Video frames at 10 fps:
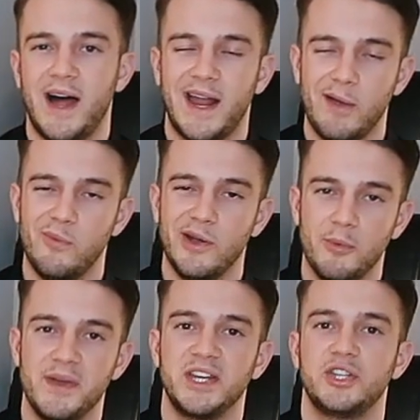and I will
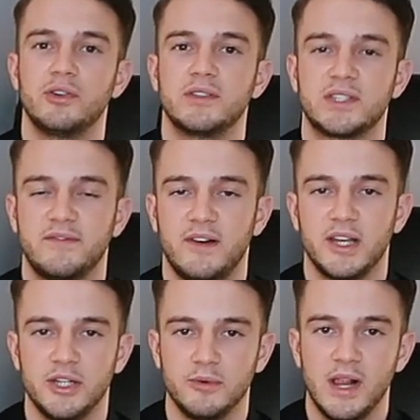make sure to follow
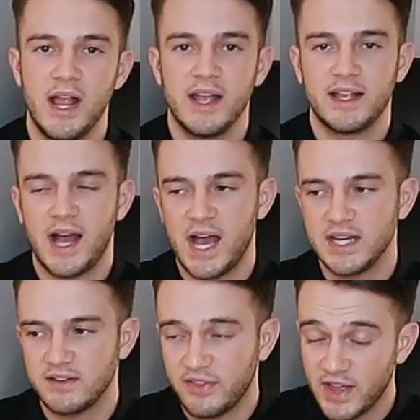you.
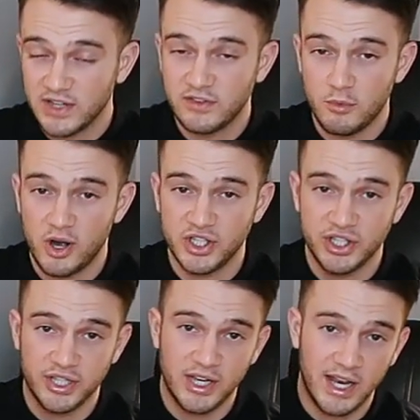Guys, thanks for watching.